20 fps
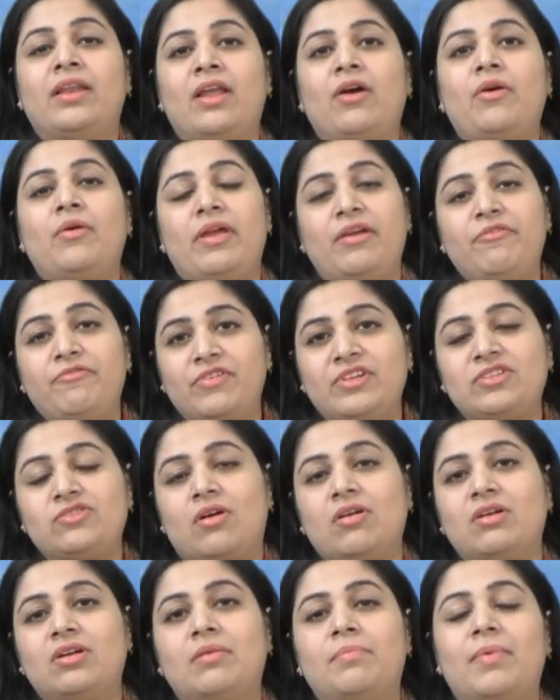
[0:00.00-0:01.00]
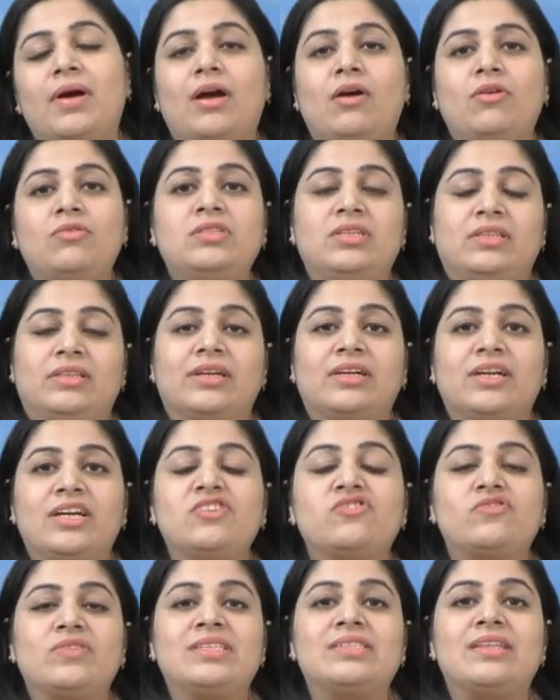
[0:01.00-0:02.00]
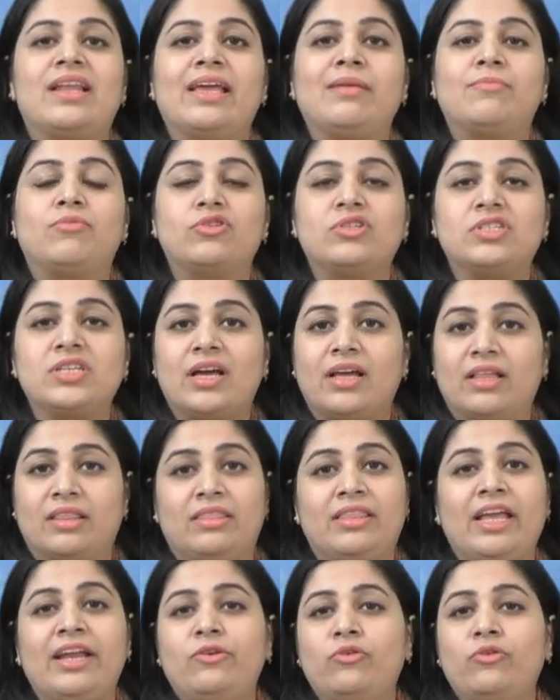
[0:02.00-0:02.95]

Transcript: Now, if we talk about the countries like Bhutan,